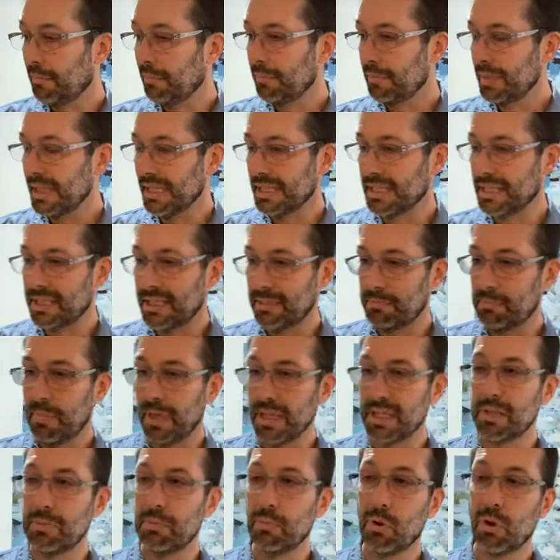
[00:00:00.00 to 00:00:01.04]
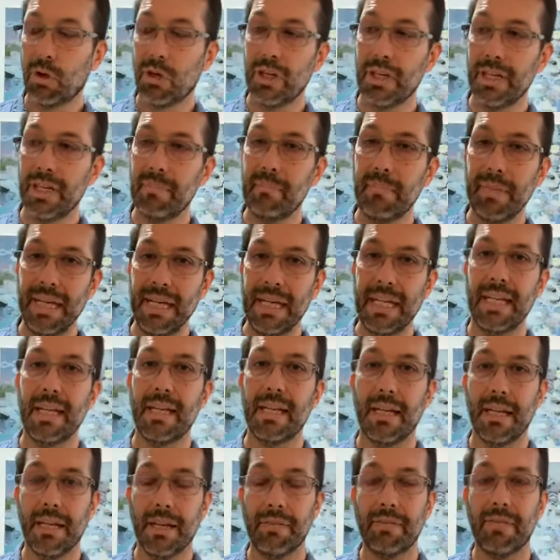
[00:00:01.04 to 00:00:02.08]
is much more
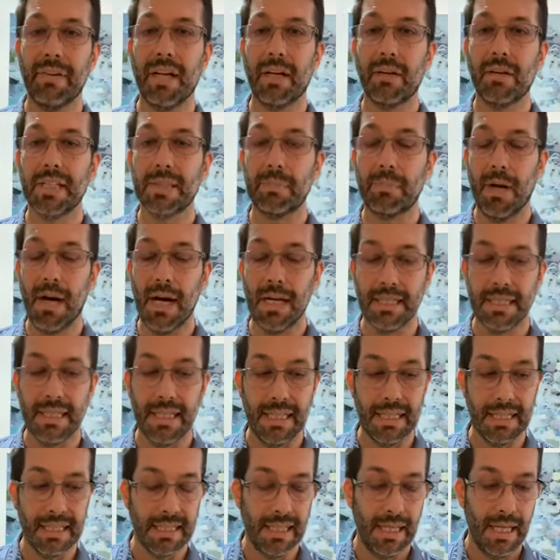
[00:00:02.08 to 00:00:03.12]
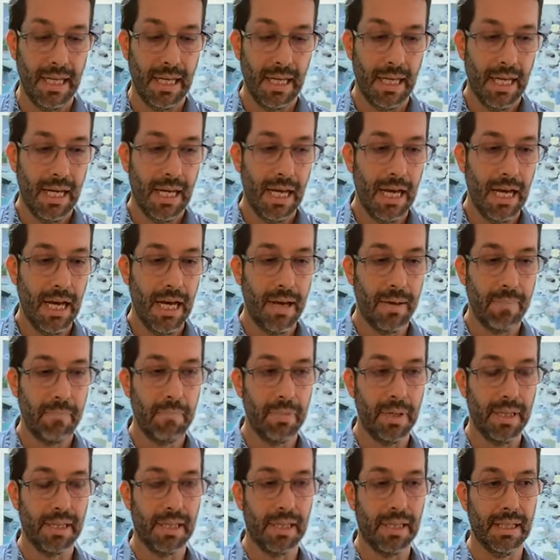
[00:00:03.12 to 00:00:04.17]
immediate and a vigorous process,
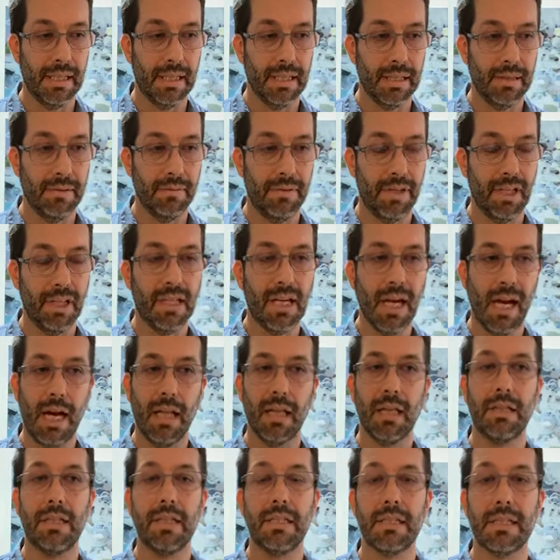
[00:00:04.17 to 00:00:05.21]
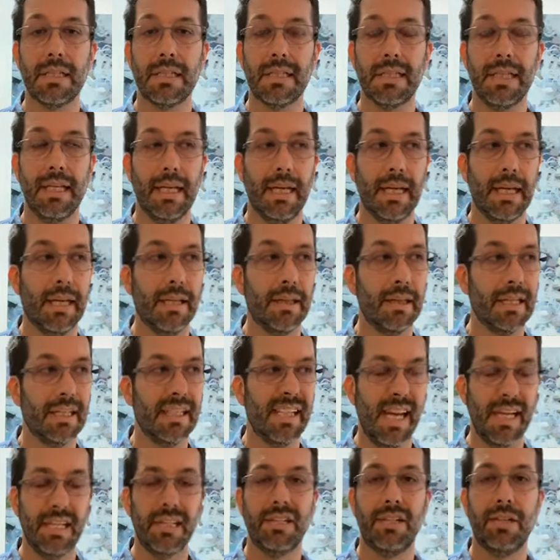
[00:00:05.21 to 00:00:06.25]
but the colors and the
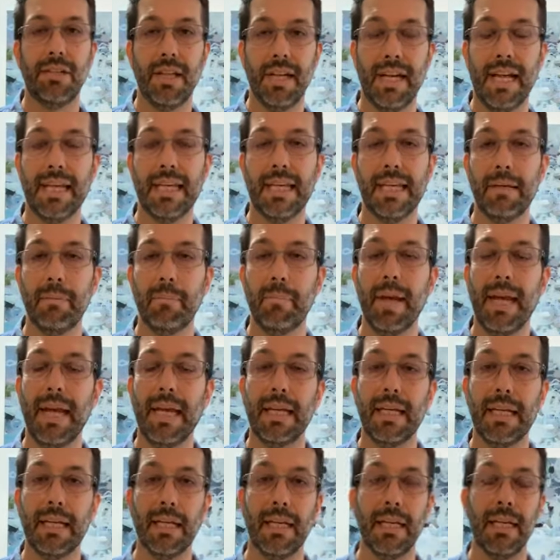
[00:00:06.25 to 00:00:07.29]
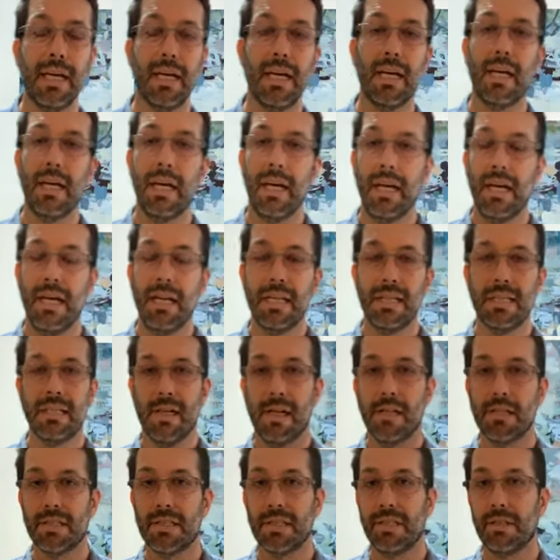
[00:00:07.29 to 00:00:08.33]
texture that I can get in painting is
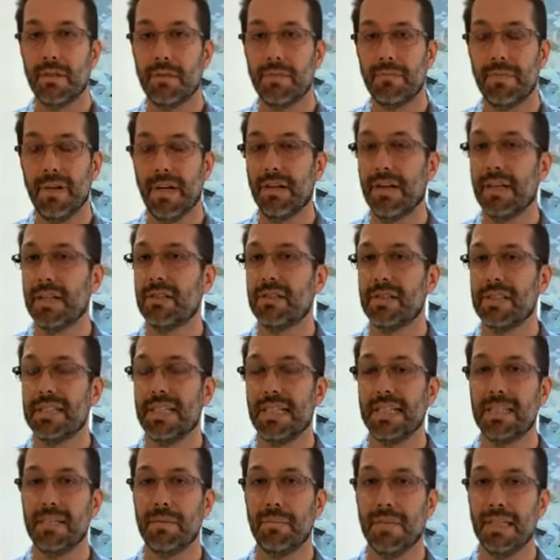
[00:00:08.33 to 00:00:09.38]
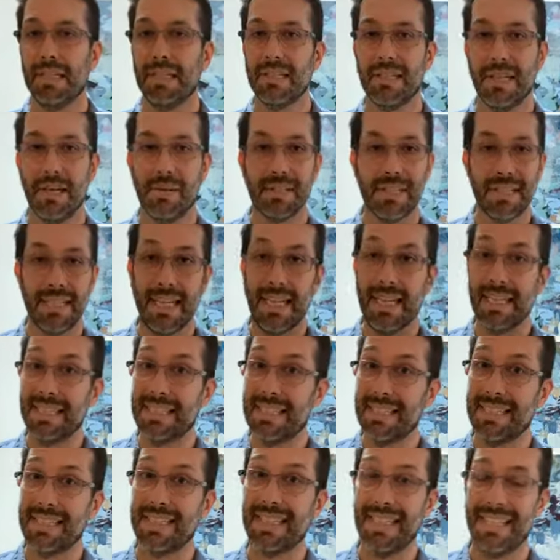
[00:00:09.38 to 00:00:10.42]
also very interesting to me. So I would say
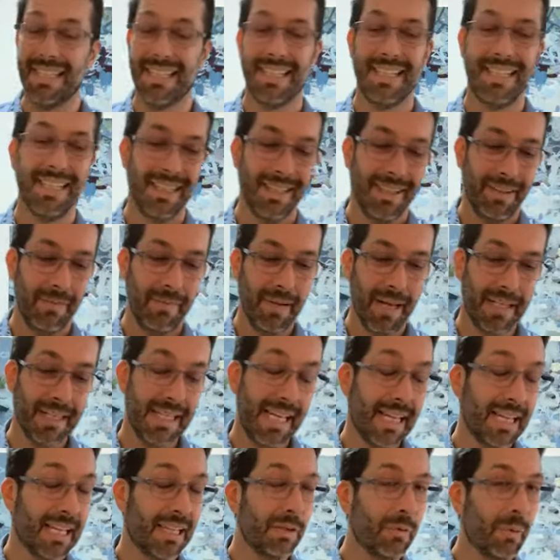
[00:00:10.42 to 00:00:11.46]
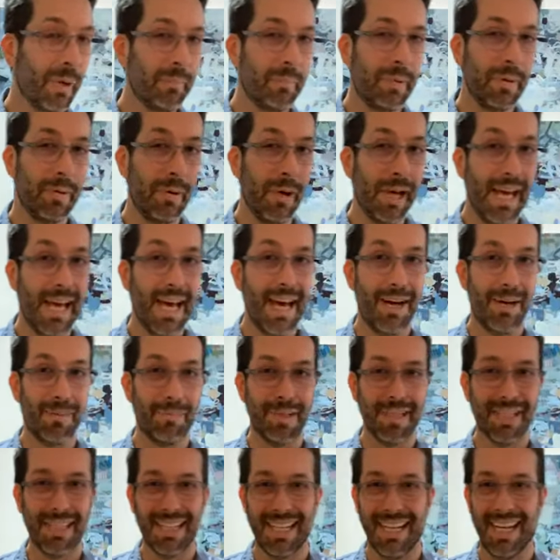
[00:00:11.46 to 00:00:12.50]
I'm not taking the wimpy way out,
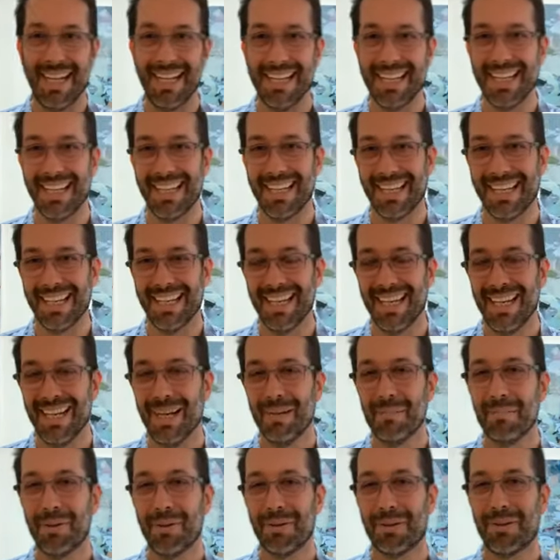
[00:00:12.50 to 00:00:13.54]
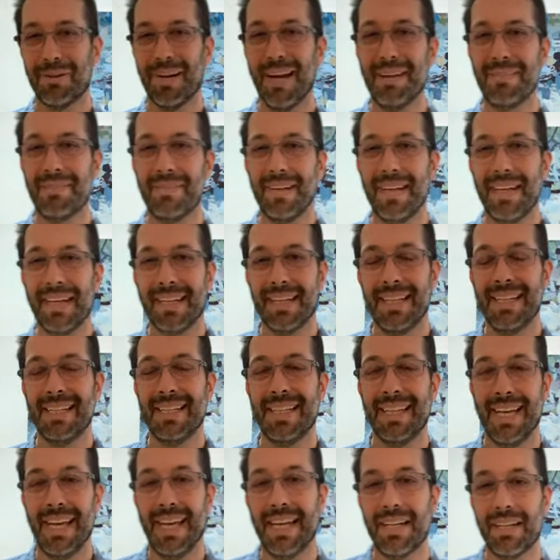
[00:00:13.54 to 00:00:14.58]
but I like both graphite
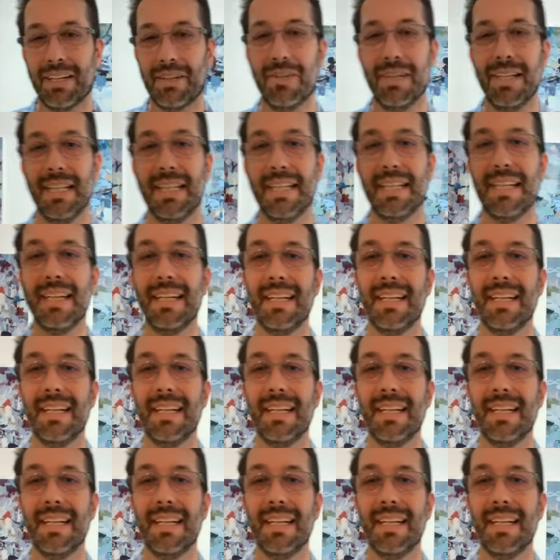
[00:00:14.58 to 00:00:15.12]
and acrylic.